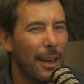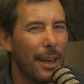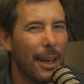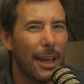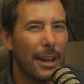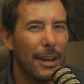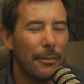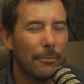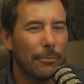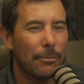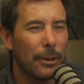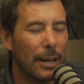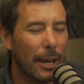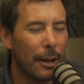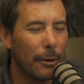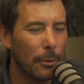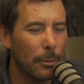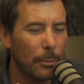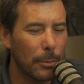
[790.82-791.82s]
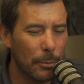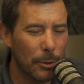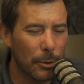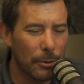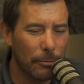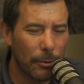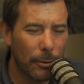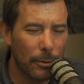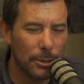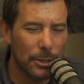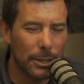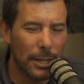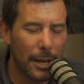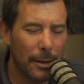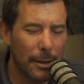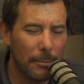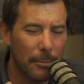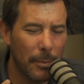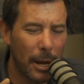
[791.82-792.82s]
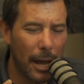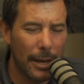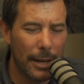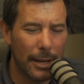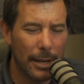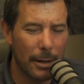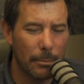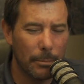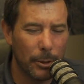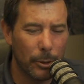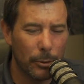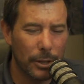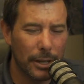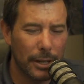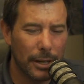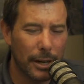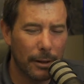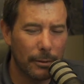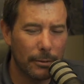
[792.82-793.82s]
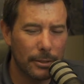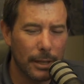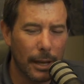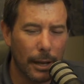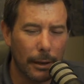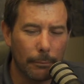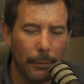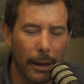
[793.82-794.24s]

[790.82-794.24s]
Isn't it funny? I remember the first time I hit 1 million and I was like,